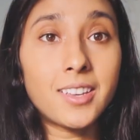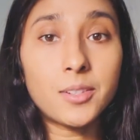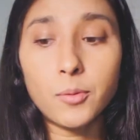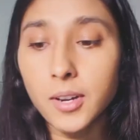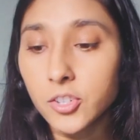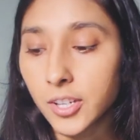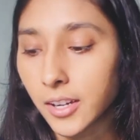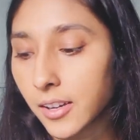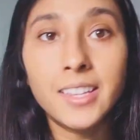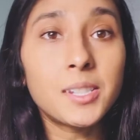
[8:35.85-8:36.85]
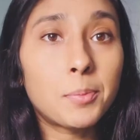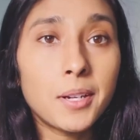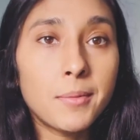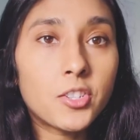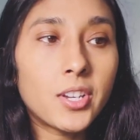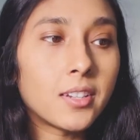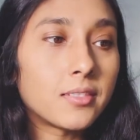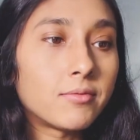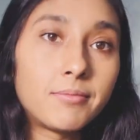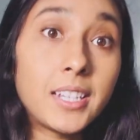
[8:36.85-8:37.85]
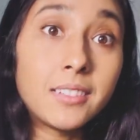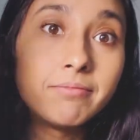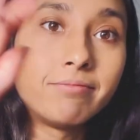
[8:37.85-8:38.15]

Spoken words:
Thanks for watching. That's pretty much it. See ya.